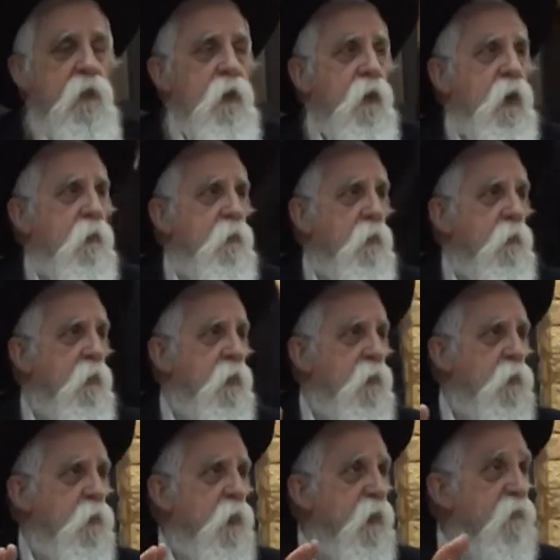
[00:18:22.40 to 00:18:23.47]
I
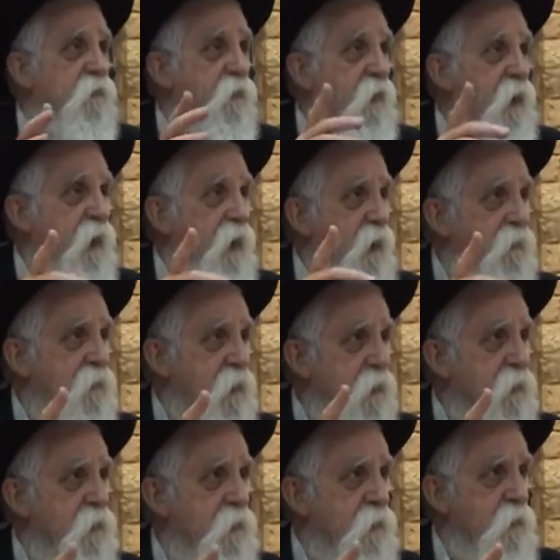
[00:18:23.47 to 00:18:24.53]
remember one Friday
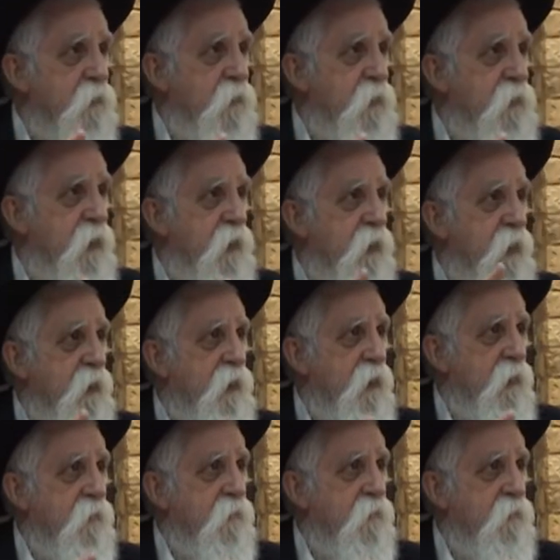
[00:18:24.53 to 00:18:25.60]
afternoon, or Ter
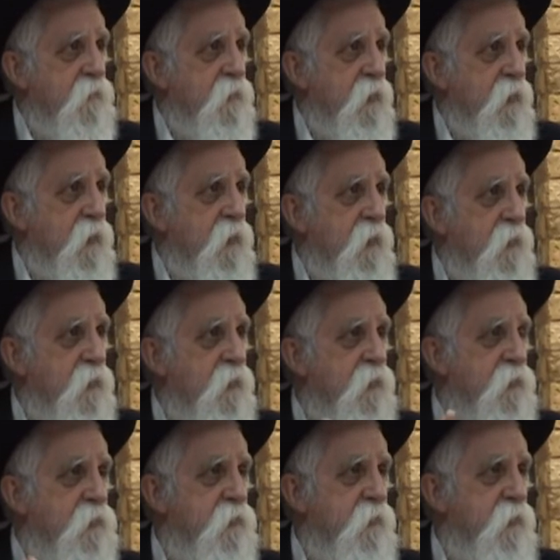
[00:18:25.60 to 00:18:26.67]
Hagav, you heard
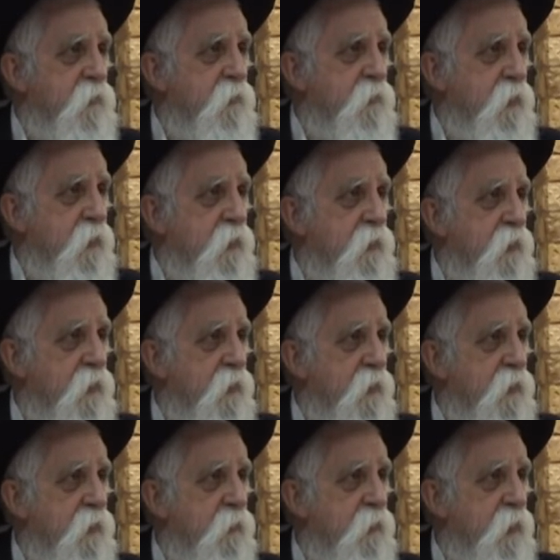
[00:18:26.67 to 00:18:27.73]
the story about
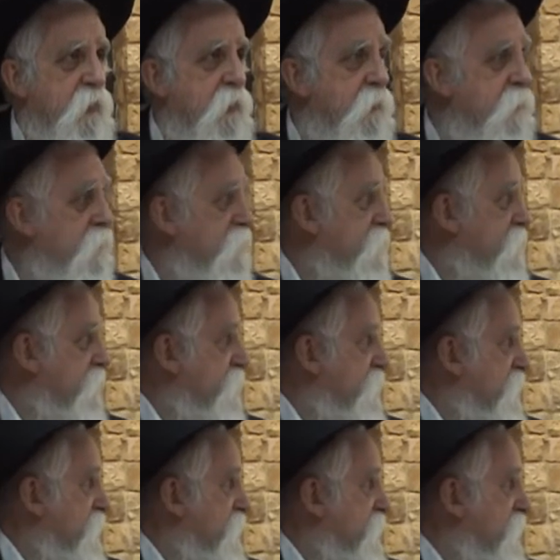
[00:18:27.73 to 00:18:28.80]
Rabbeinu Moshe
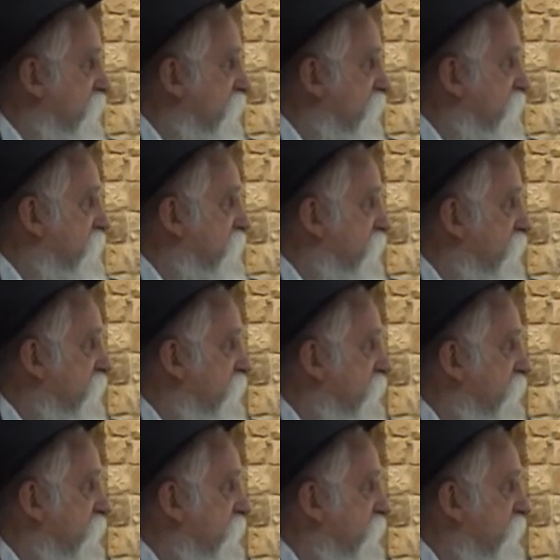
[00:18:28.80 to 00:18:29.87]
Alshu.
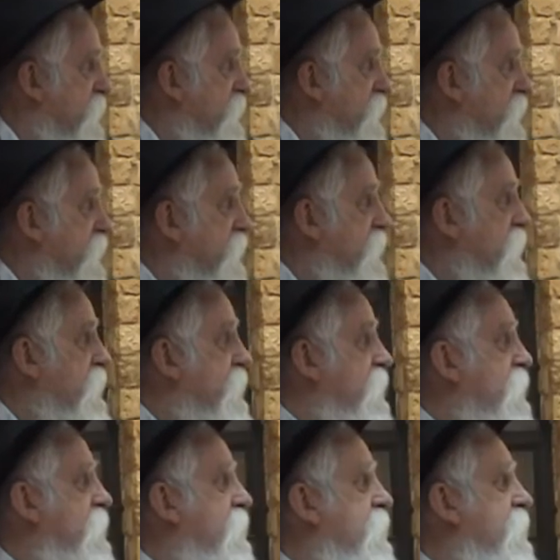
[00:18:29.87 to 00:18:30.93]

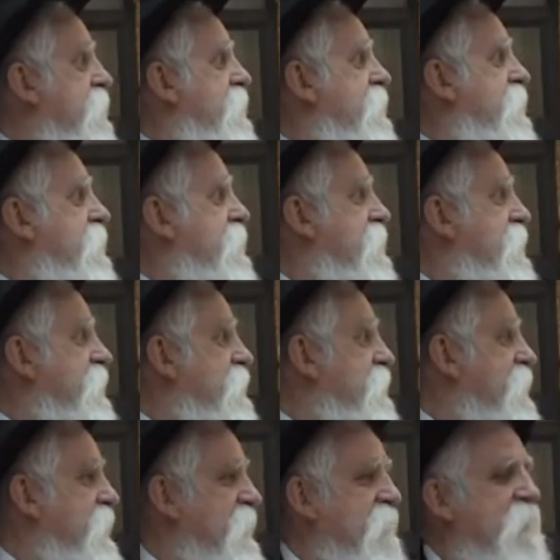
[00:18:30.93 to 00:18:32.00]
Shalom
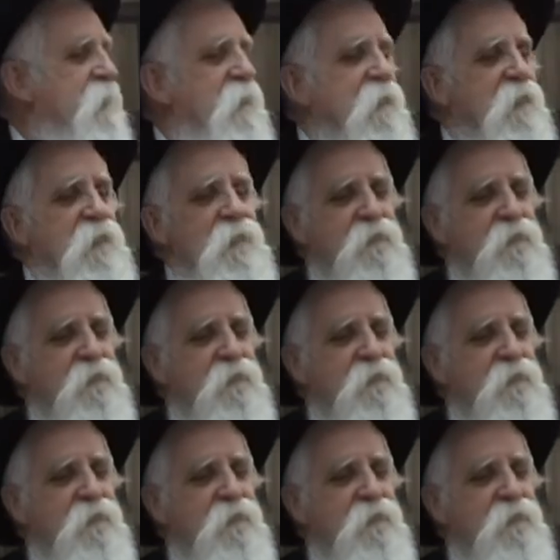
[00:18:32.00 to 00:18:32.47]
Aleichem.